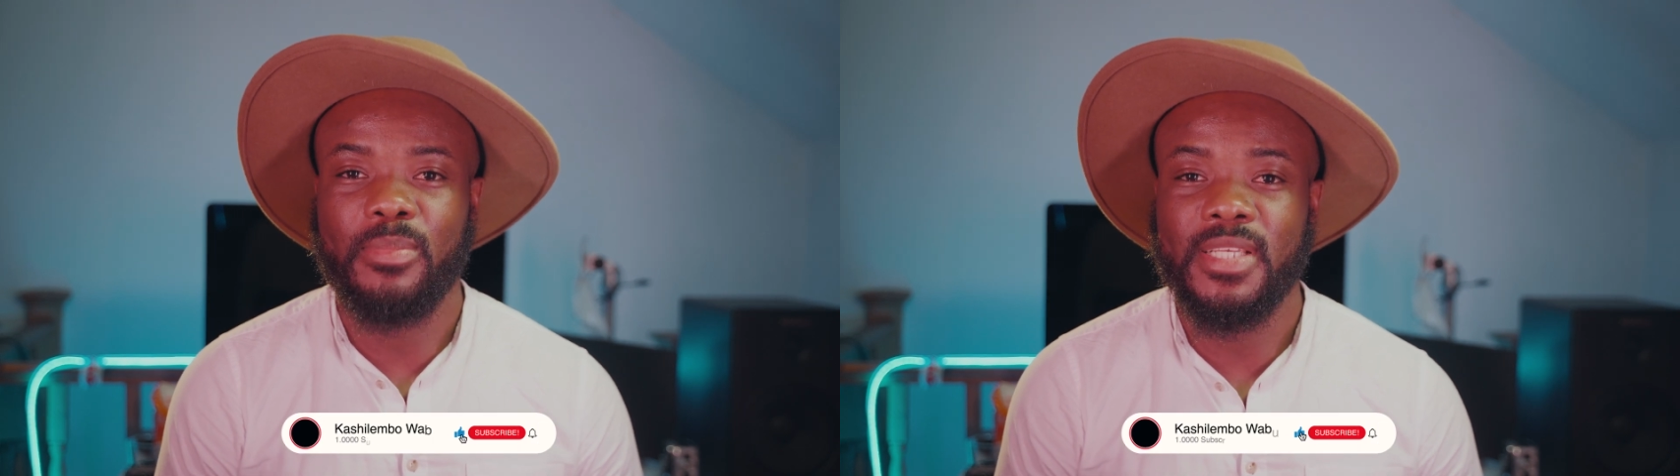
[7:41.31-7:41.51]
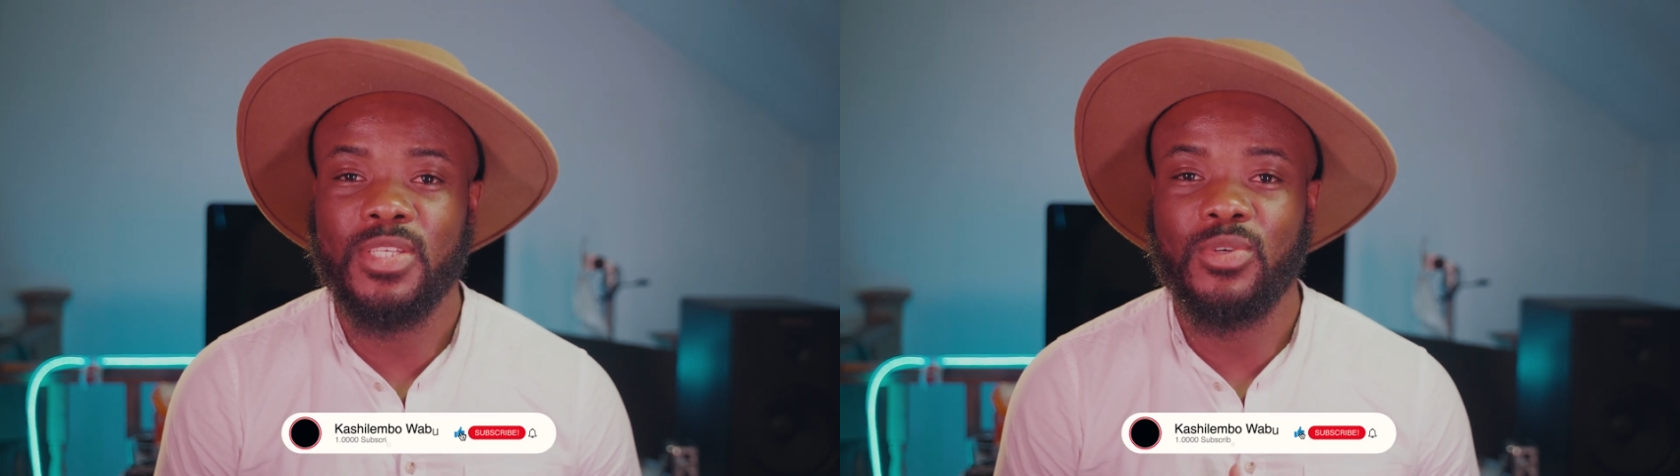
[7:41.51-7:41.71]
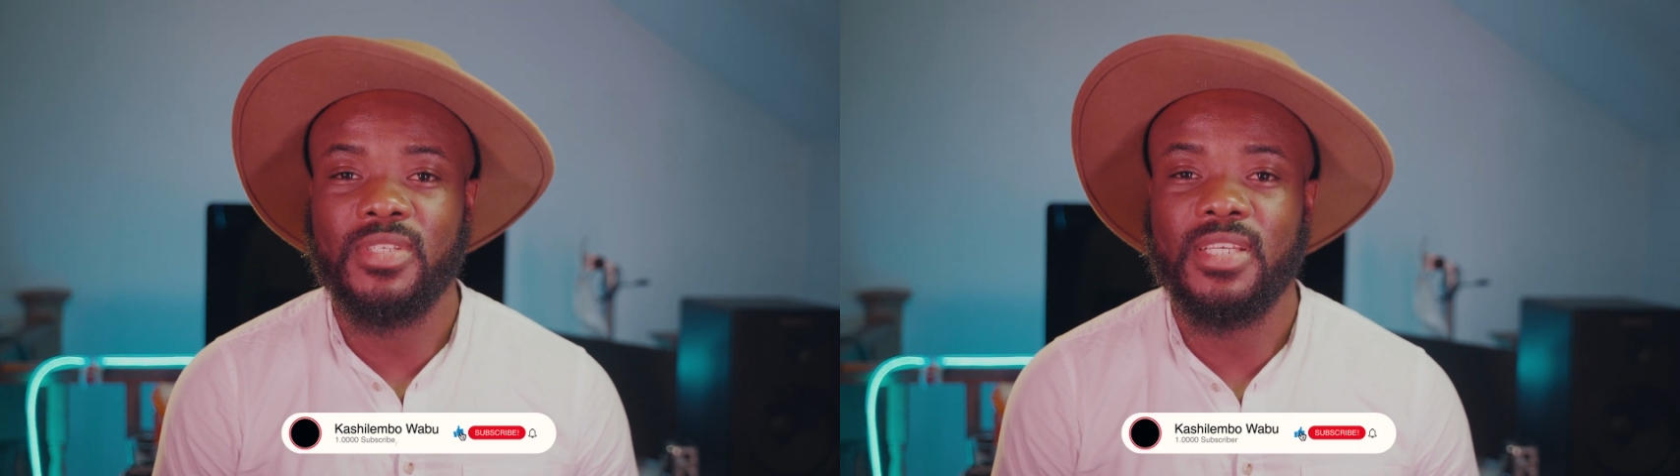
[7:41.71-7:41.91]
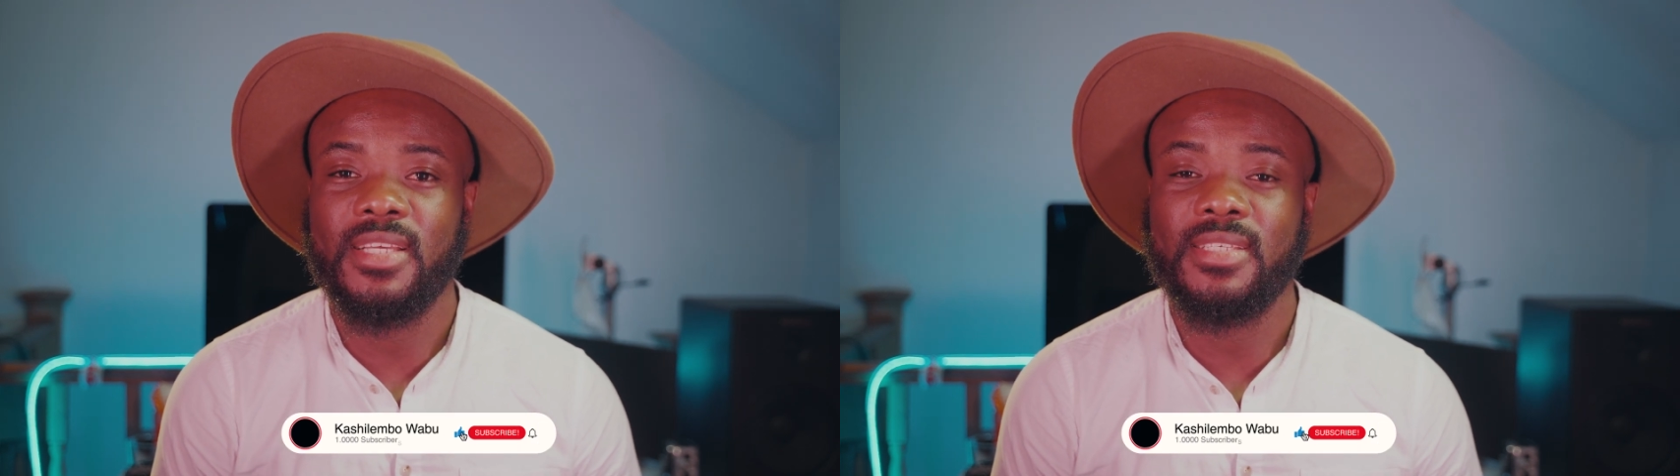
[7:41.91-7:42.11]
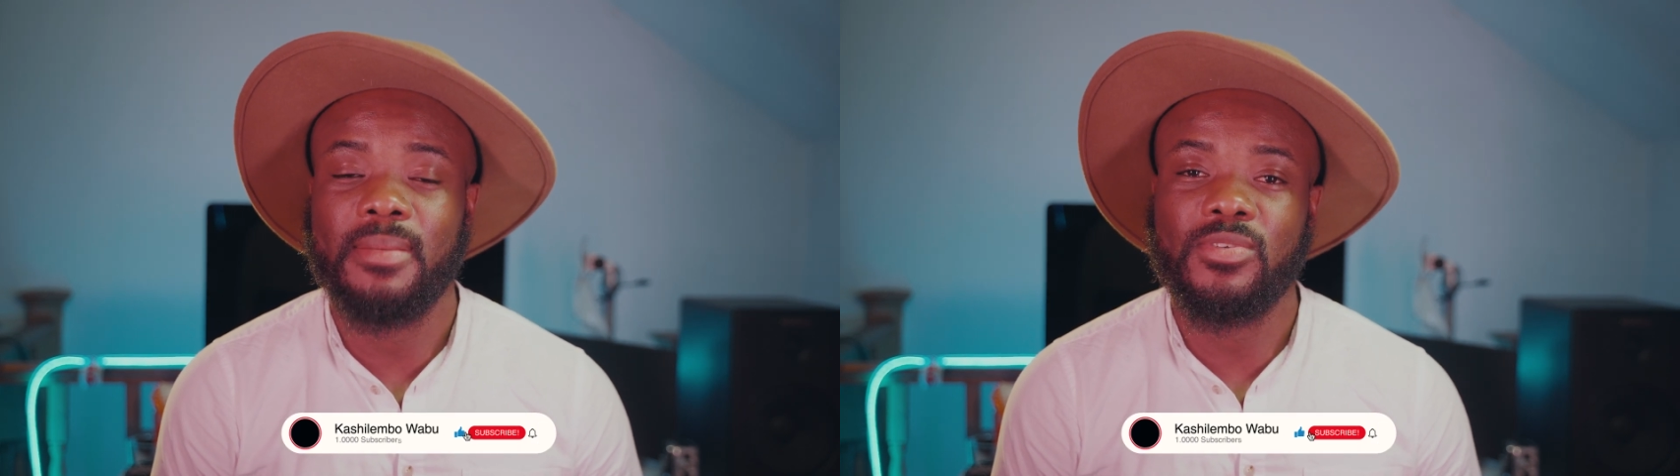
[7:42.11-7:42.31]
please
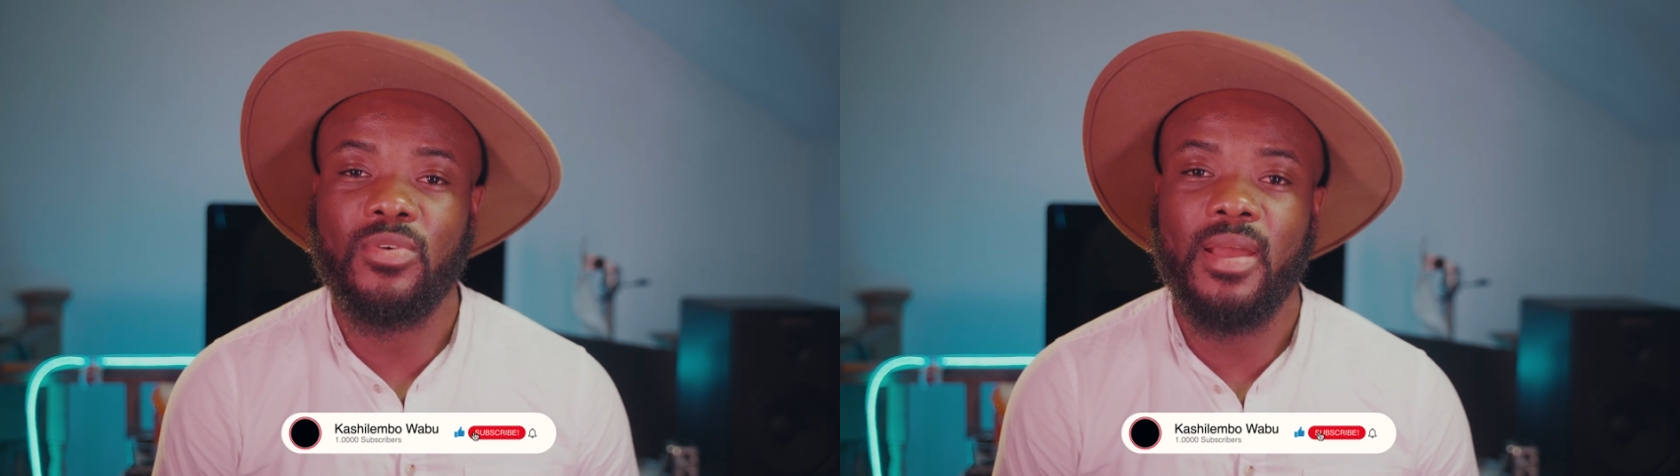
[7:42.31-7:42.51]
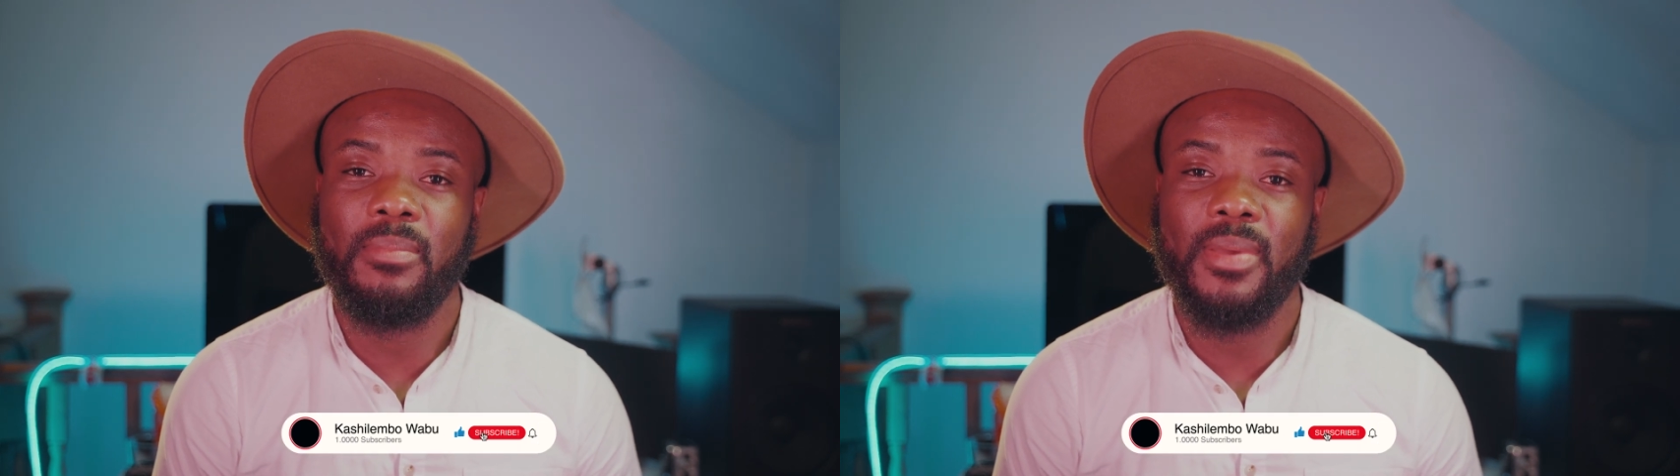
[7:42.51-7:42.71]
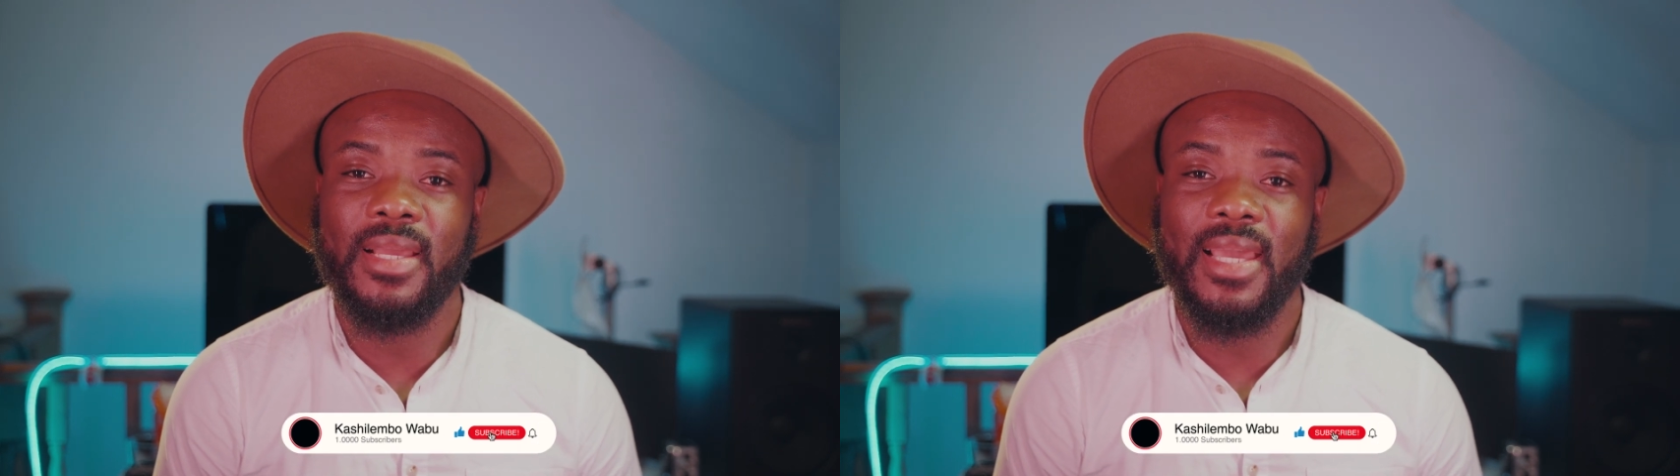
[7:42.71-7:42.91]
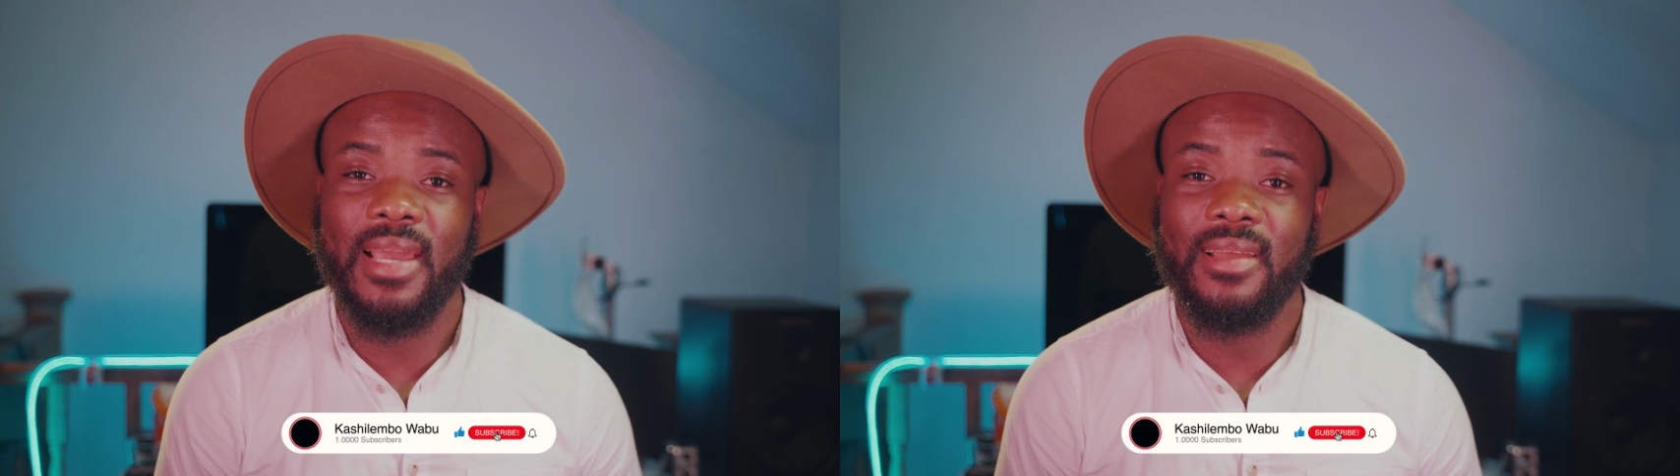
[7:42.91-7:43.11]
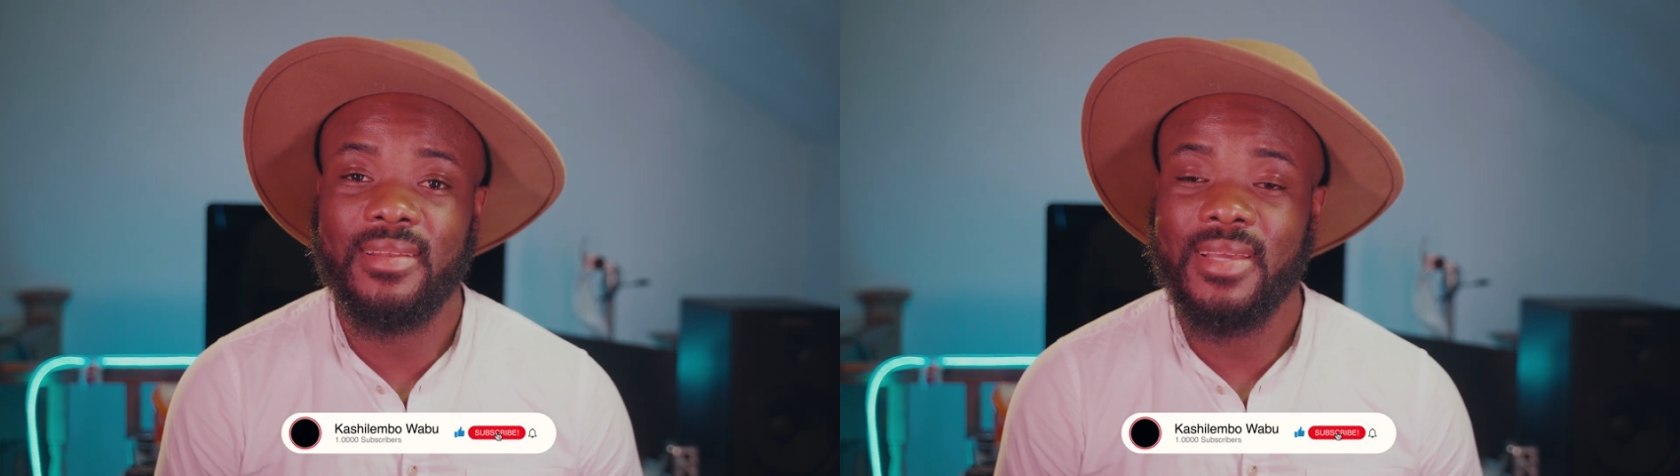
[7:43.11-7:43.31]
consider subscribing
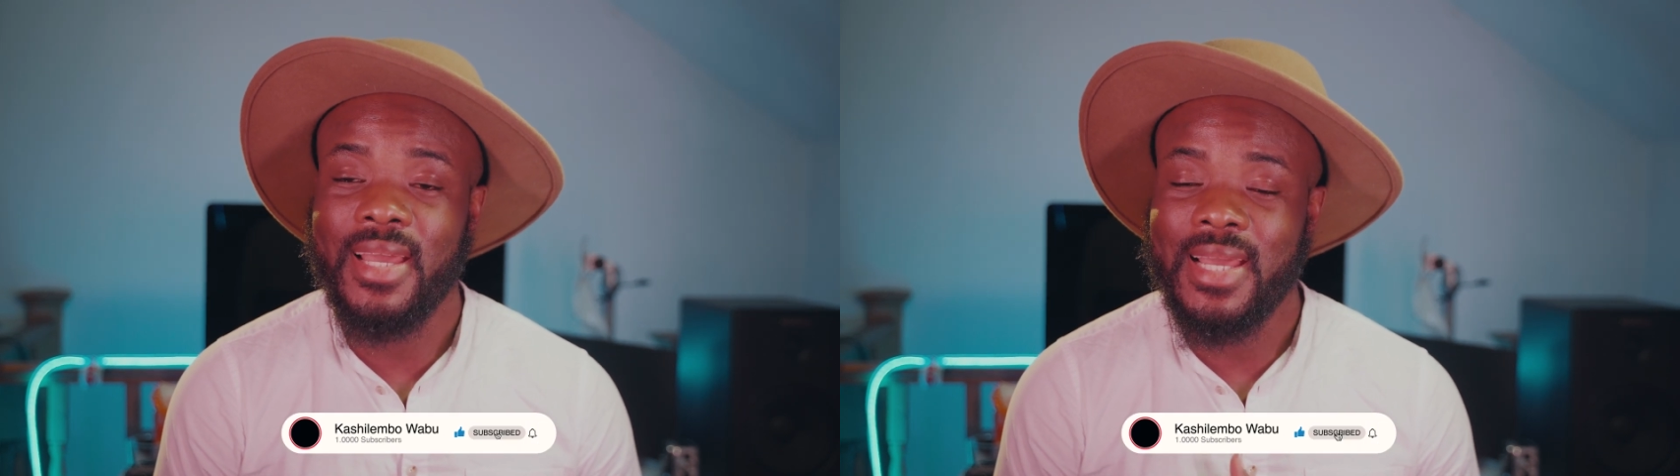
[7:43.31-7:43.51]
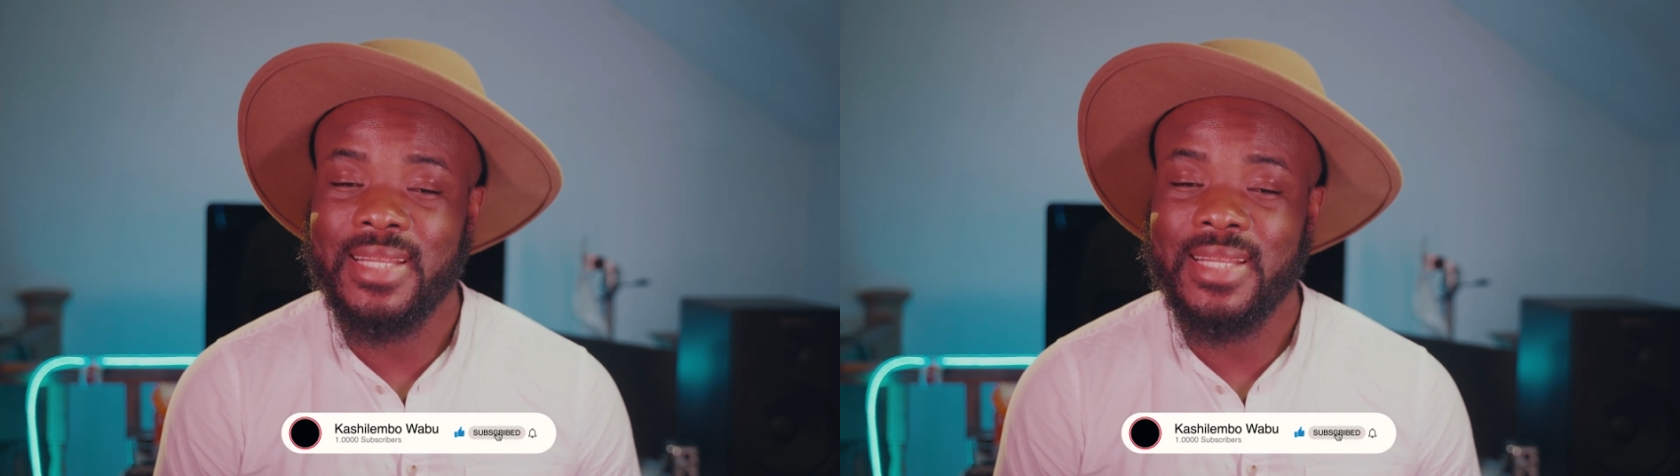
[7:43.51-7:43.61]
and